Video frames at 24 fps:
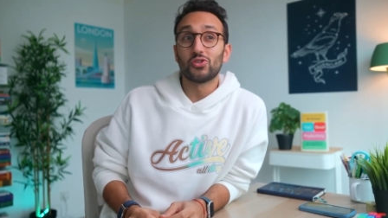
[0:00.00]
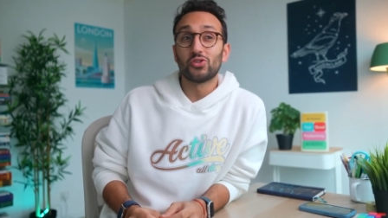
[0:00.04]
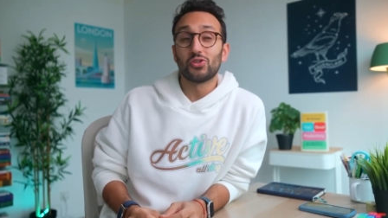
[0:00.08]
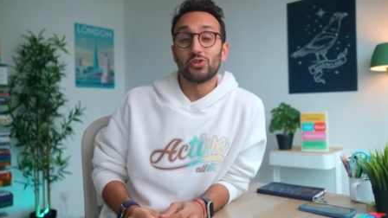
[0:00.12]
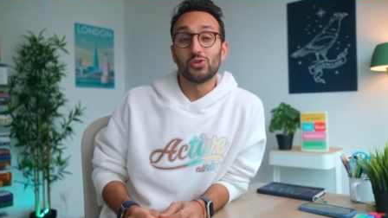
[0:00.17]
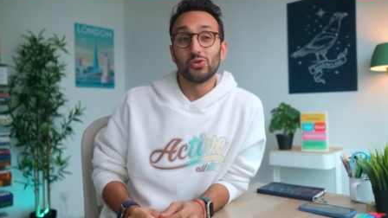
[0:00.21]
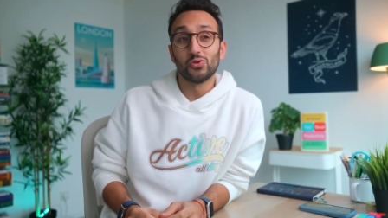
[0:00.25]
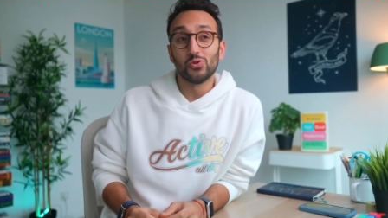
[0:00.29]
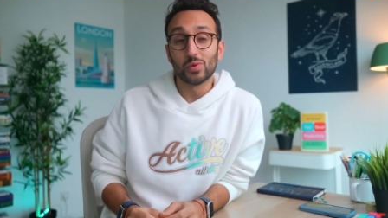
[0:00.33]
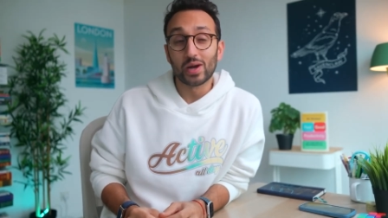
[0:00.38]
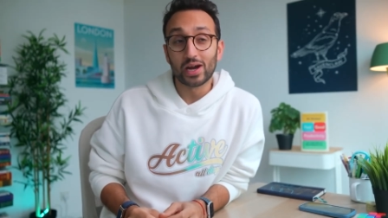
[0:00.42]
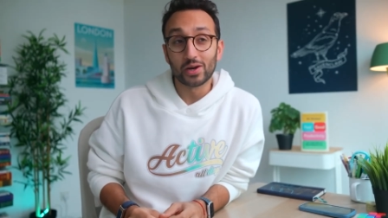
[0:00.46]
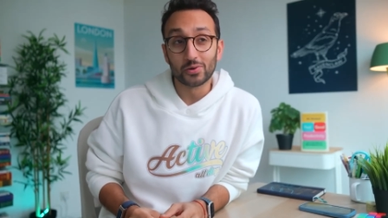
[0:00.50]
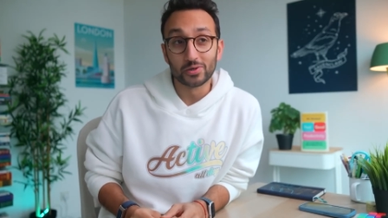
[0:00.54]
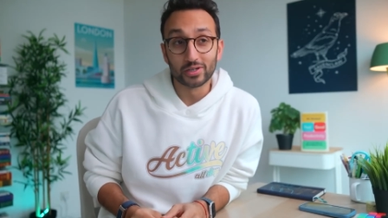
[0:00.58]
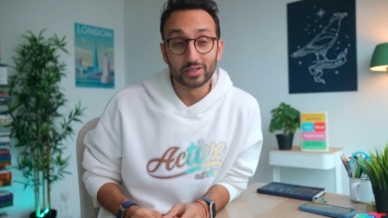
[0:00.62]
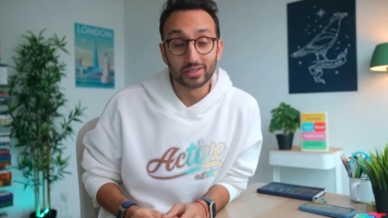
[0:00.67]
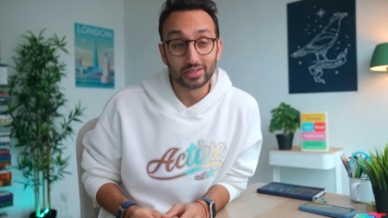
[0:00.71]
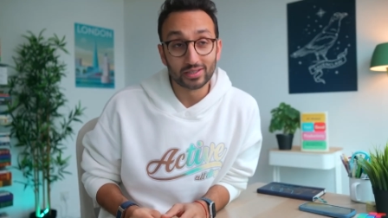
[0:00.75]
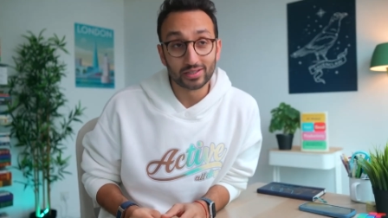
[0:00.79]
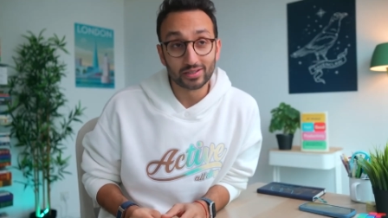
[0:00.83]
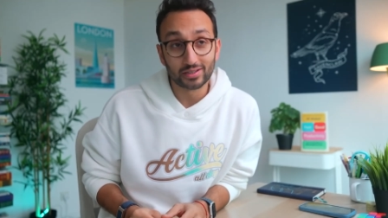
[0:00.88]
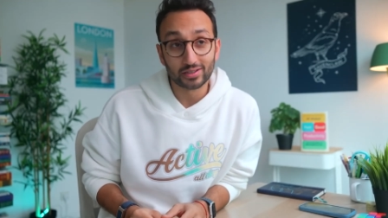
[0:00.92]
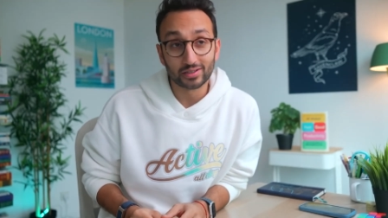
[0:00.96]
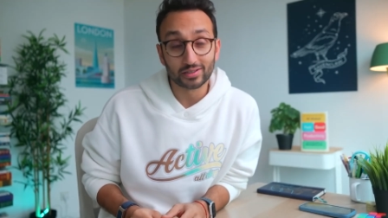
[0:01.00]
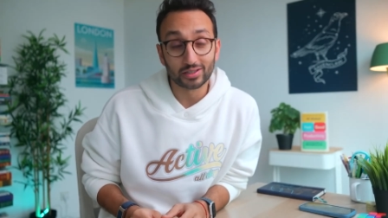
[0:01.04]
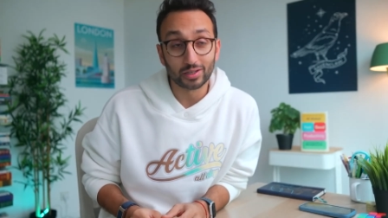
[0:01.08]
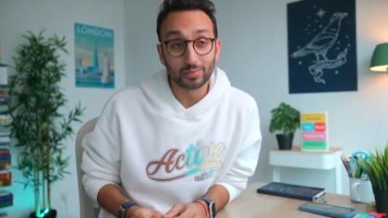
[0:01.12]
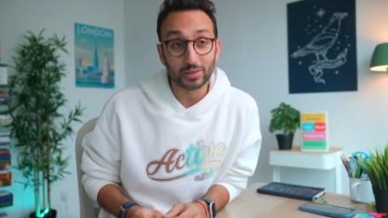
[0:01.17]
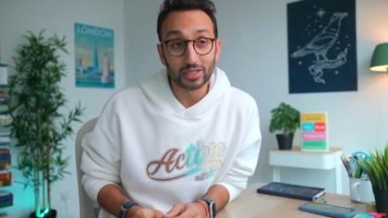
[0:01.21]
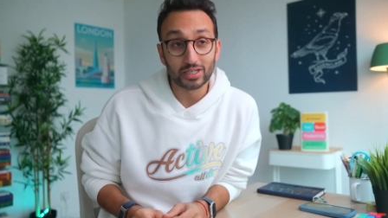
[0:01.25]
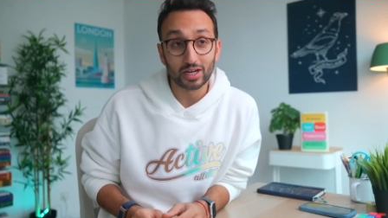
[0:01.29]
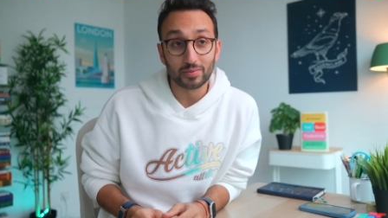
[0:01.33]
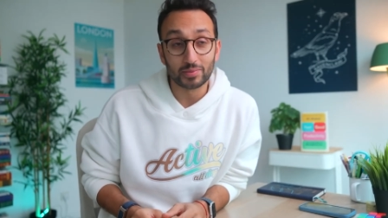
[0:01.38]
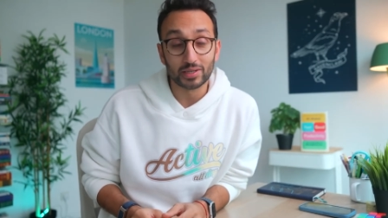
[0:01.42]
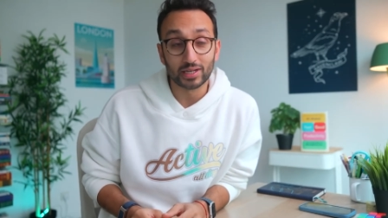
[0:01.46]
2 hours because I'd
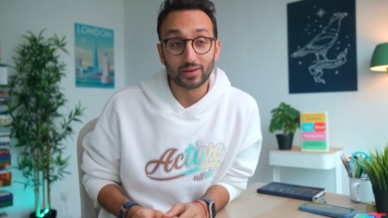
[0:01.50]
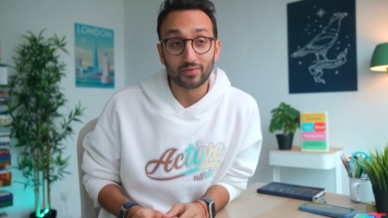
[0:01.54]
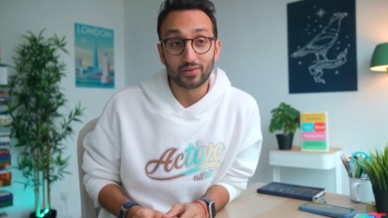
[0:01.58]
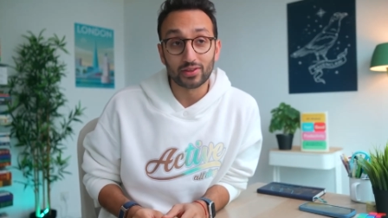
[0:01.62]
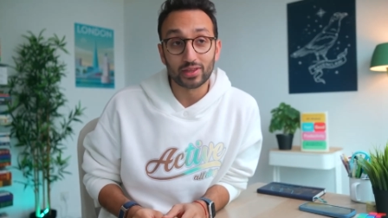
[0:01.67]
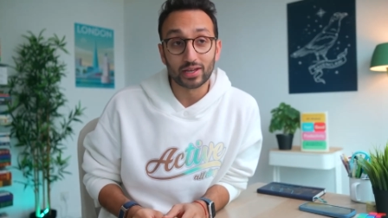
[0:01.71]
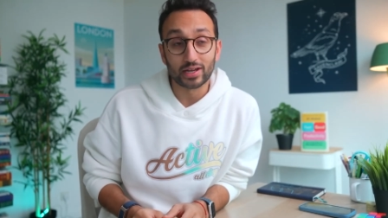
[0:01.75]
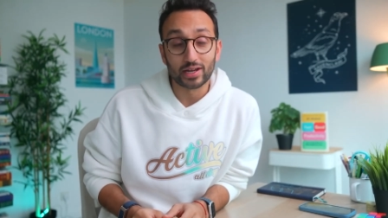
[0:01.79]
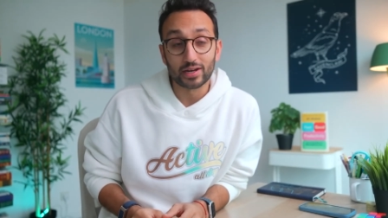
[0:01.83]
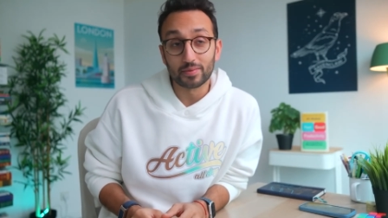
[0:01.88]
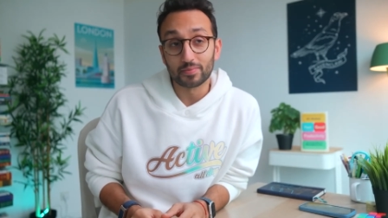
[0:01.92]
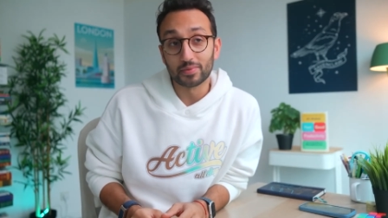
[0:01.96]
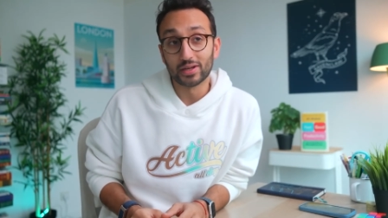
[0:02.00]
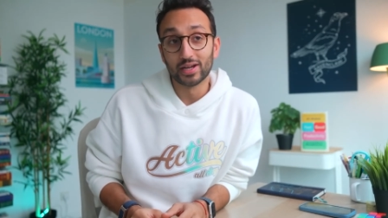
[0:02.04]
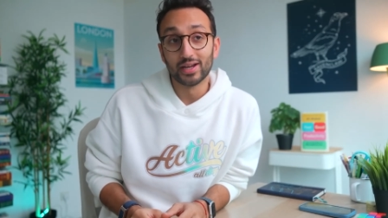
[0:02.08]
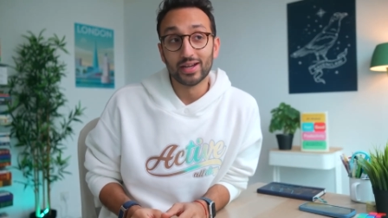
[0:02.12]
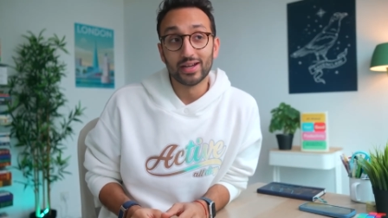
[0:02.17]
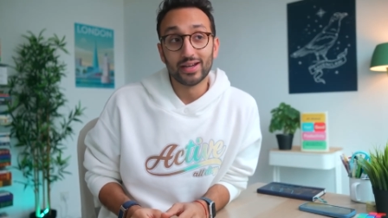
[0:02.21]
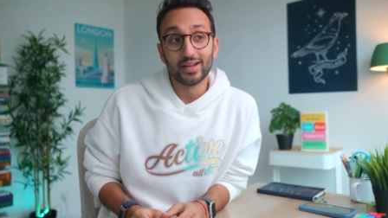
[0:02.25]
be typing everything up.